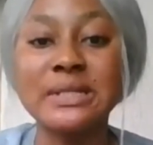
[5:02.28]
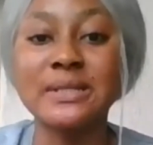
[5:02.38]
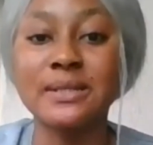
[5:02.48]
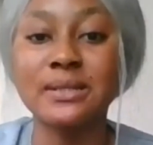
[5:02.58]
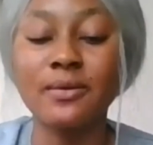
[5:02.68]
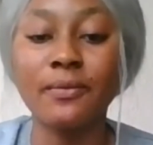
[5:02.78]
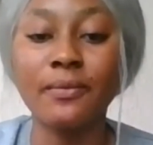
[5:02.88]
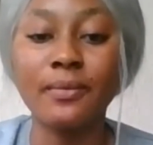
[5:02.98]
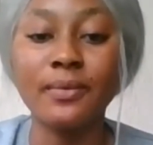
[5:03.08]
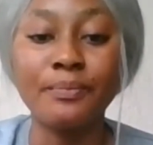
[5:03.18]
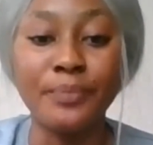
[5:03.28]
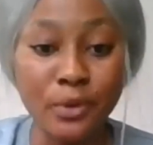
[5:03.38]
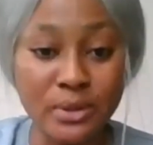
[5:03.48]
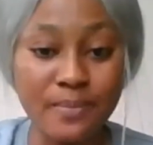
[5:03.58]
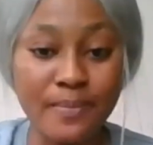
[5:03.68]
is
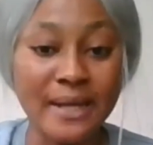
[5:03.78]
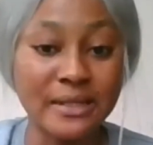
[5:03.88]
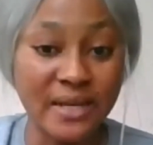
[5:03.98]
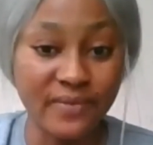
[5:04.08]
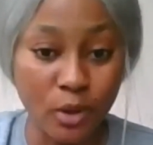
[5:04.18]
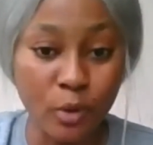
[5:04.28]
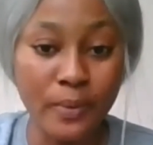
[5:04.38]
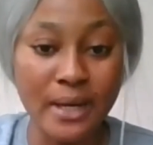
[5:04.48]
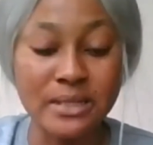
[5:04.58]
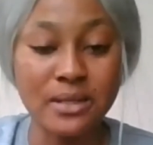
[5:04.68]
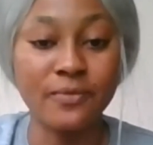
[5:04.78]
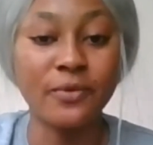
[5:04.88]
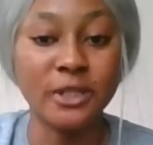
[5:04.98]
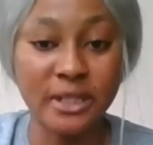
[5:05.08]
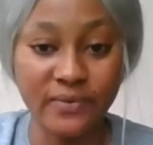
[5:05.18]
built by the developers
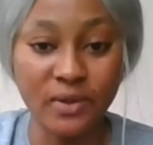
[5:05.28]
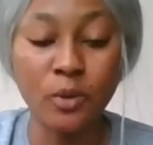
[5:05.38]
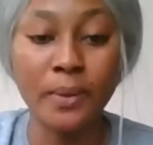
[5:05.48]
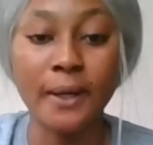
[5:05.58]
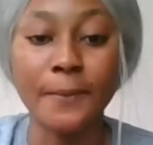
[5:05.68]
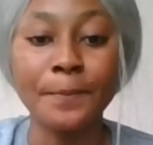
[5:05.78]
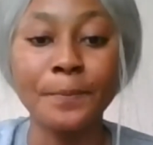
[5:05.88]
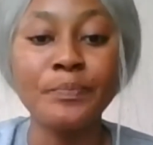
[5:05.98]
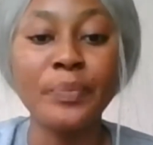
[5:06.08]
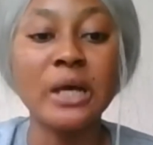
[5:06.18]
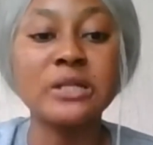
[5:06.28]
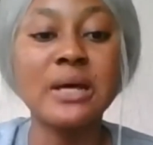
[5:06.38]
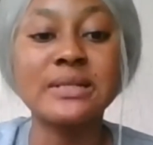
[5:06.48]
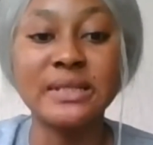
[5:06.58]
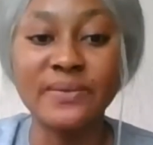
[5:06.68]
for the developer.
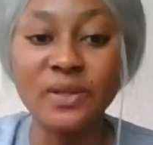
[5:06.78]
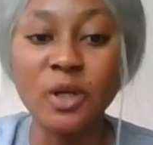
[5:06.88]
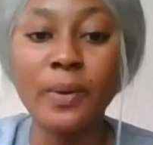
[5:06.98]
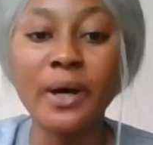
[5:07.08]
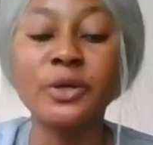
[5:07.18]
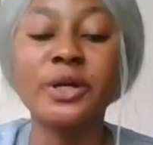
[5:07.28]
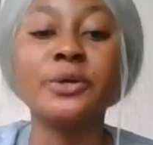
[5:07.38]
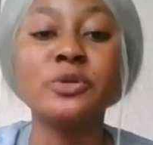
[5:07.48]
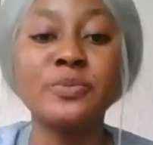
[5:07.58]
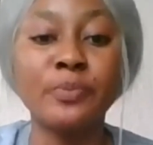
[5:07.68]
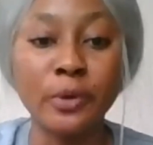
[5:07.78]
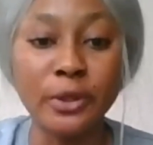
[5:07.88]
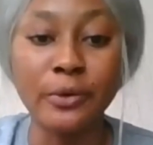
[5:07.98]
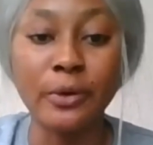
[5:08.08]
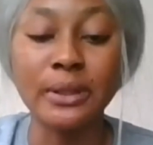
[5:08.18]
So as a developer, you can use
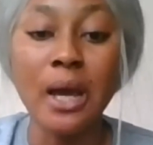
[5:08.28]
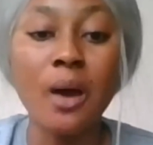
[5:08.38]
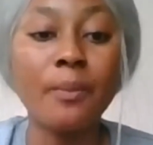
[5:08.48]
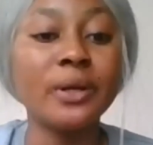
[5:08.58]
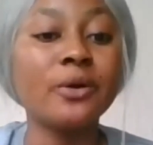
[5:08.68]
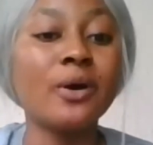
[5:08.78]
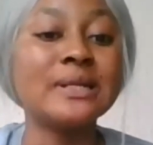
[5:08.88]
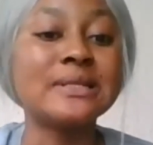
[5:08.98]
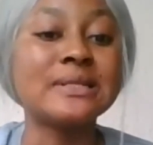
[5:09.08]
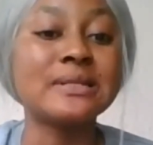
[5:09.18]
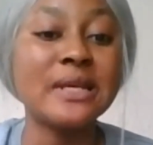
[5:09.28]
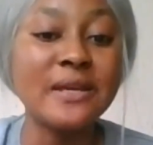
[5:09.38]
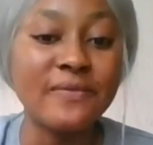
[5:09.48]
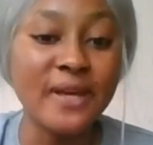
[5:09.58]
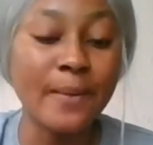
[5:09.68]
Polygon. Polygon is
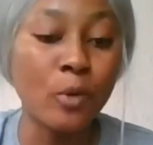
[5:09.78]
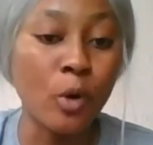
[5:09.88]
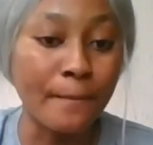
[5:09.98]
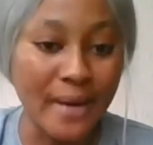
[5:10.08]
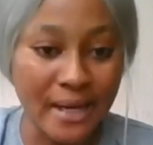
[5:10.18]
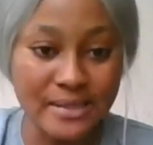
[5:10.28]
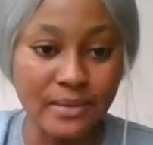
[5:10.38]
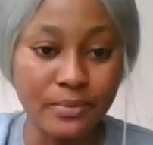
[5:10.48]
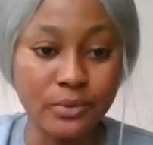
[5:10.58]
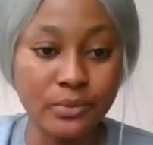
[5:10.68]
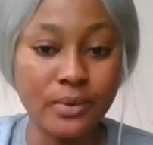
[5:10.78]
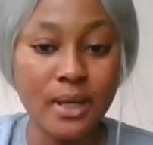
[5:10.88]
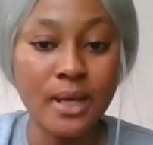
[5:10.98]
EVM compatible.